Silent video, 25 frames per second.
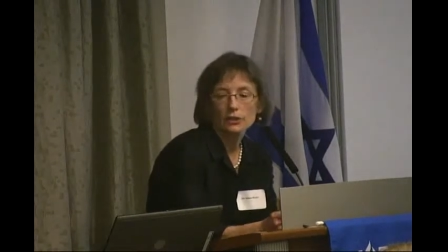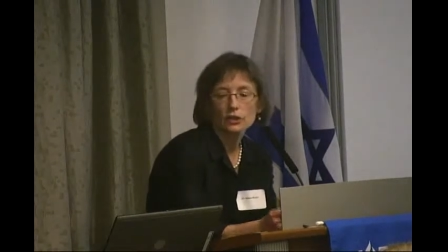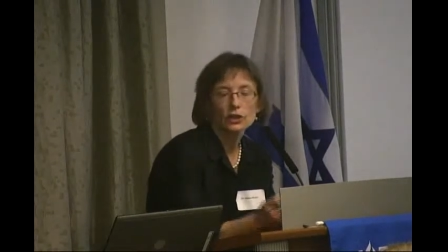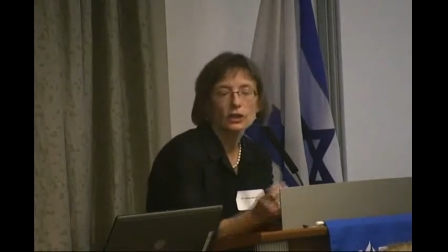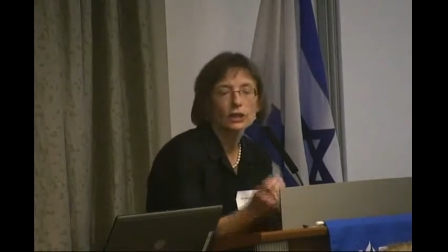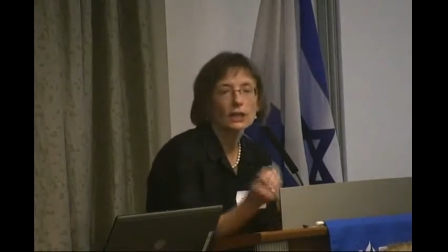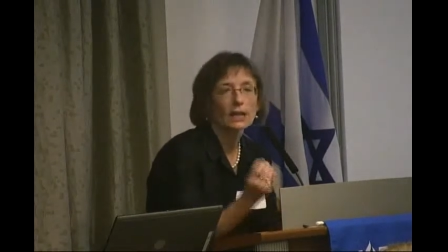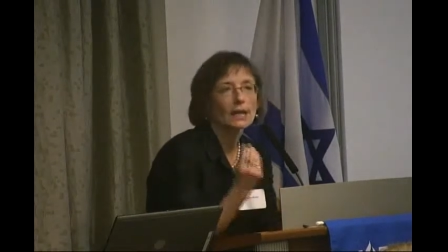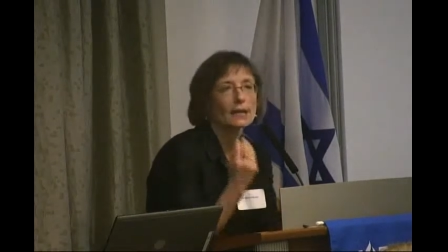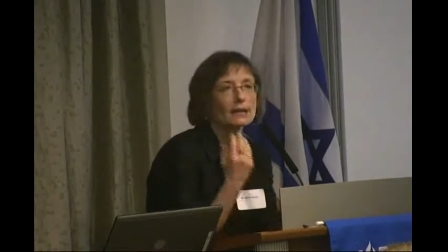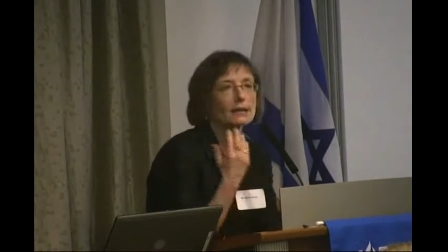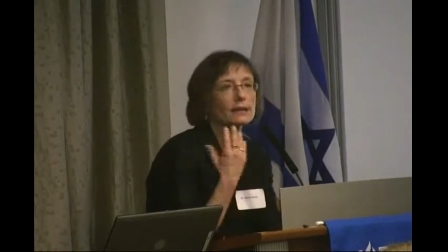
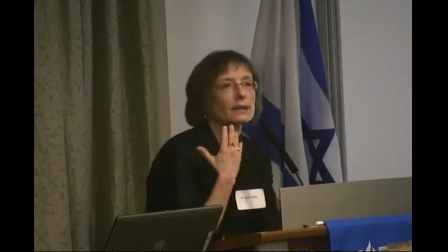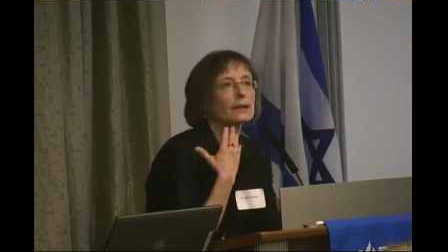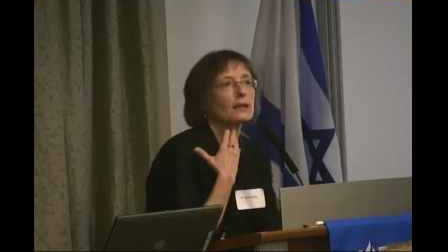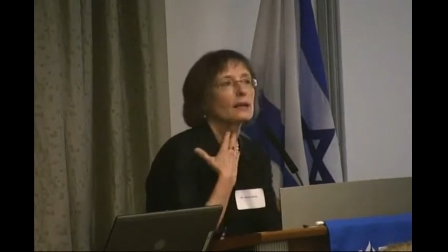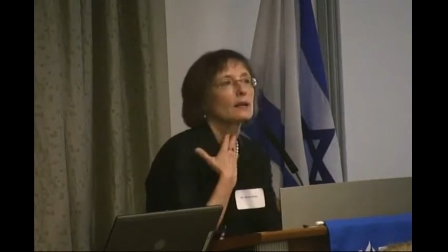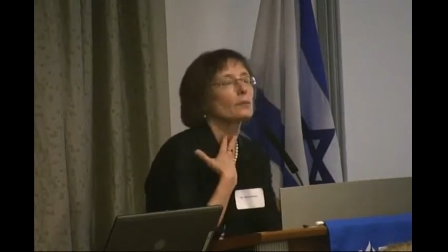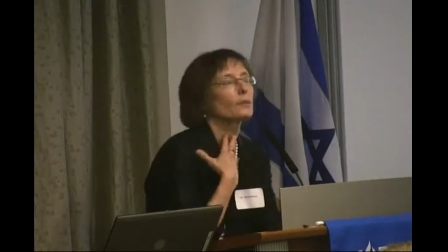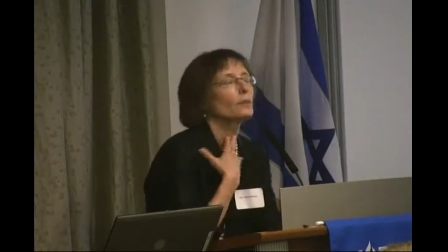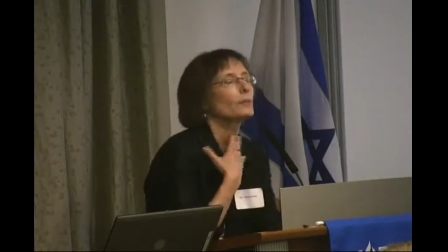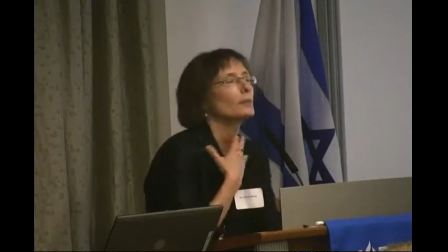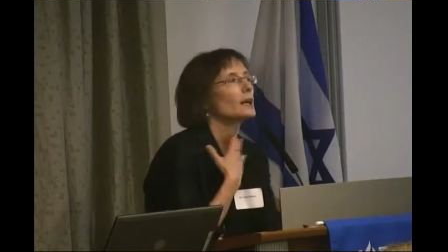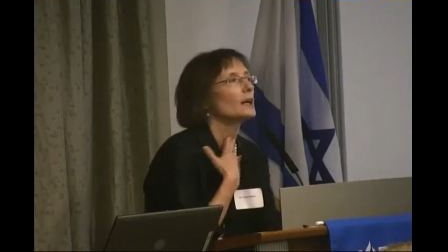She ended
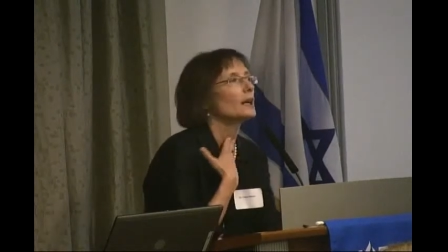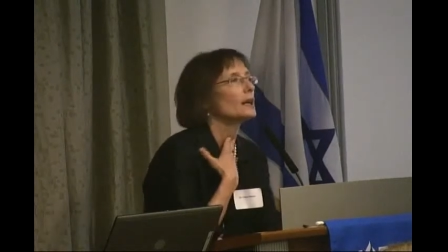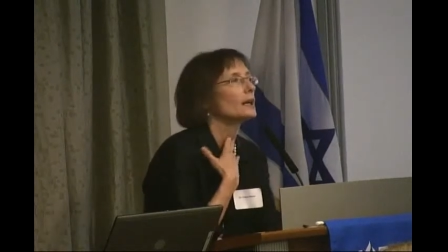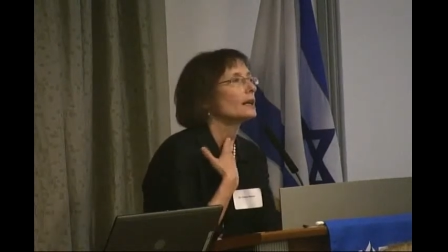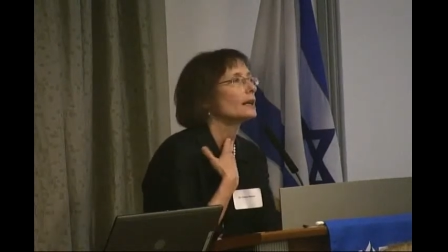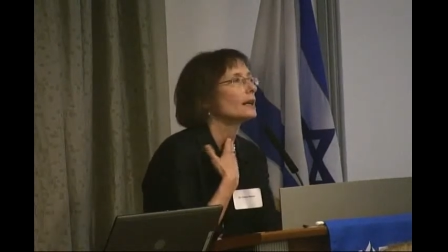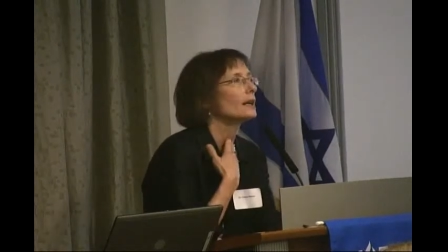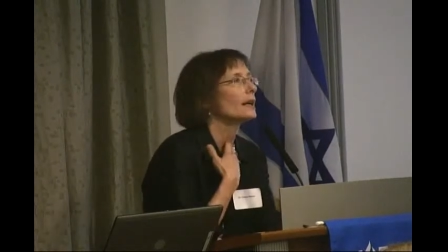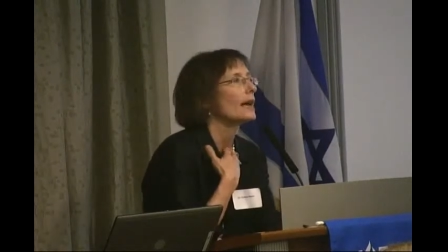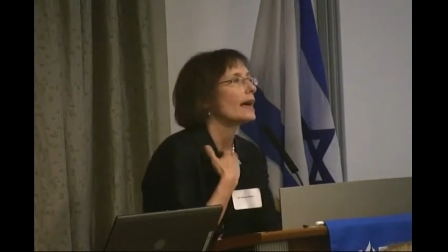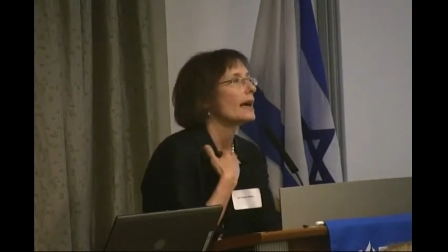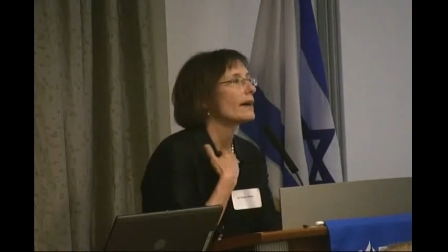up
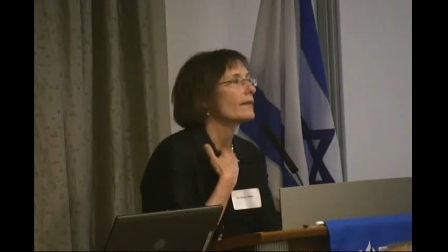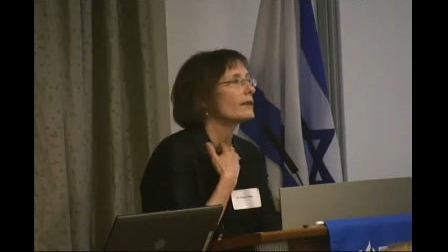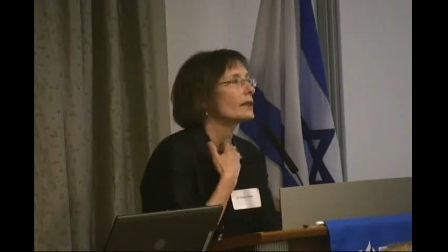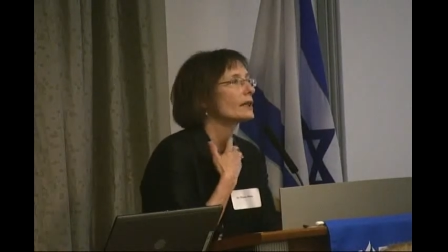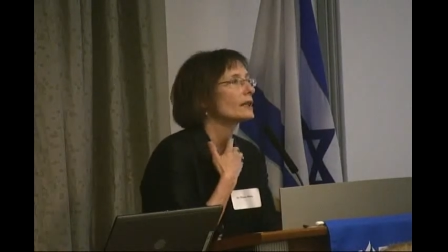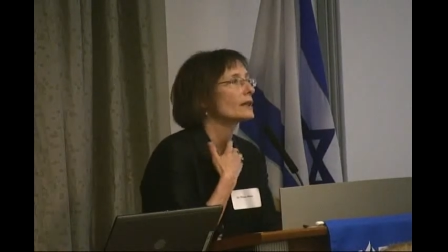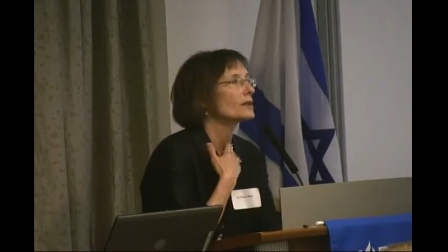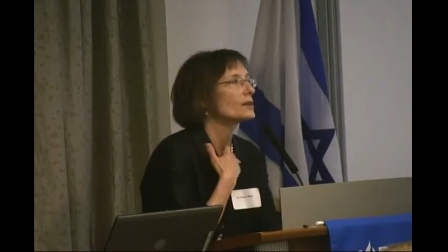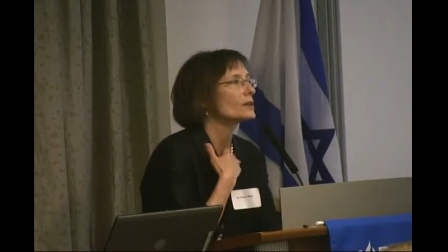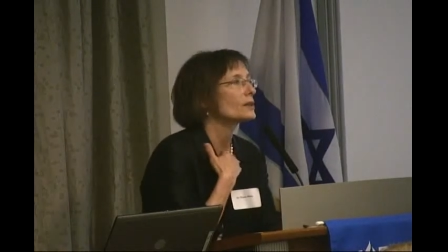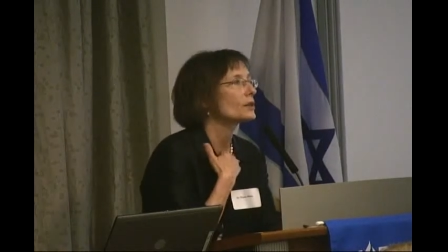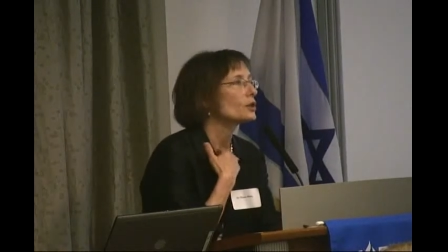
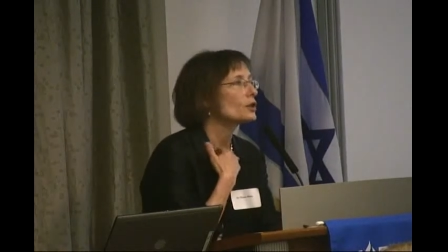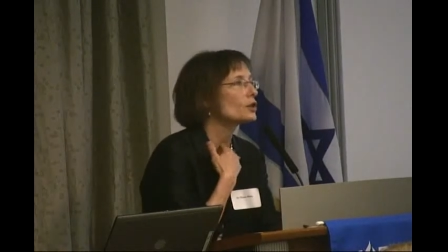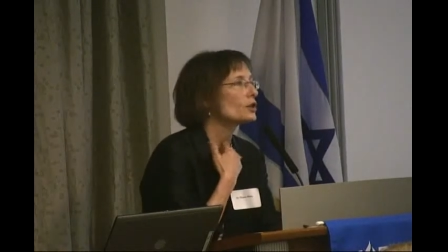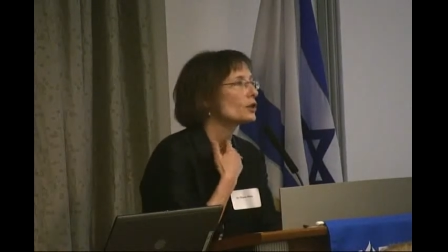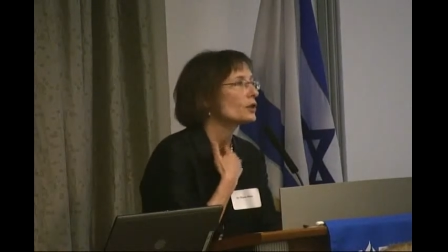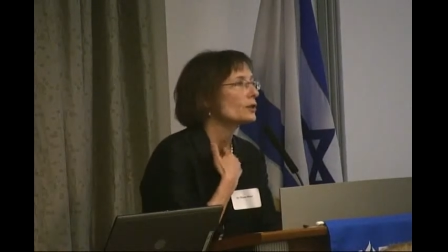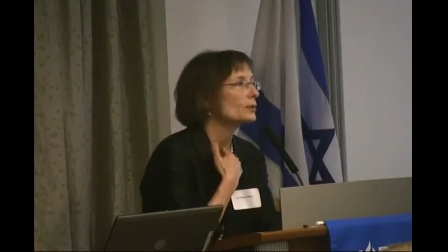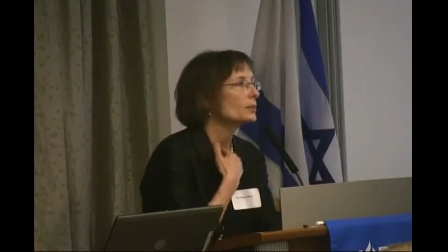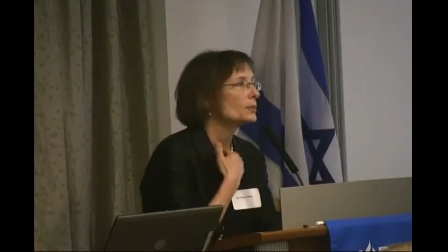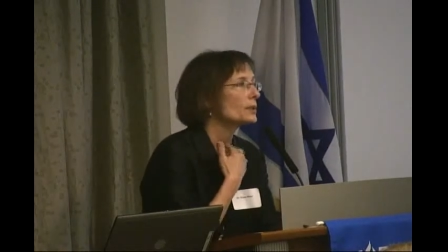having a surgical